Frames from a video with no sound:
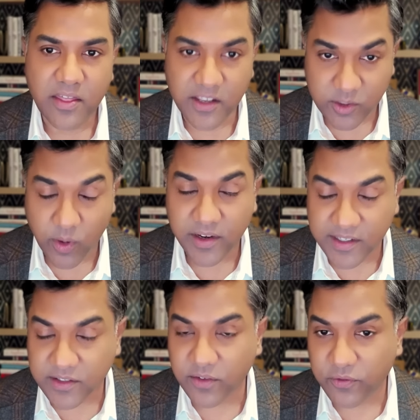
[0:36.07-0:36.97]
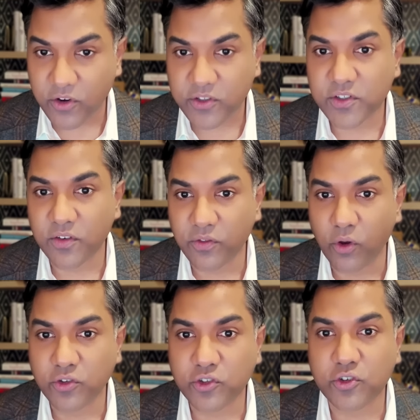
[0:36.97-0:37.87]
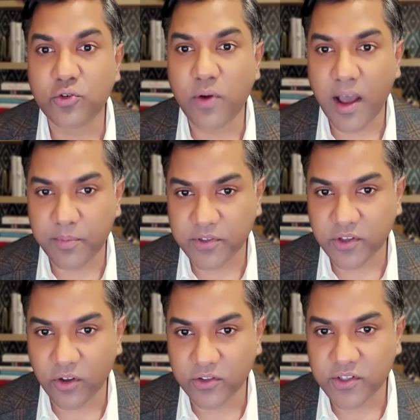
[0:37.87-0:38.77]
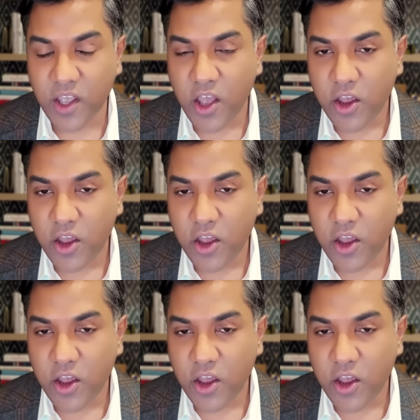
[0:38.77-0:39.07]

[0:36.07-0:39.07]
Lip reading: This one is the first of those two episodes.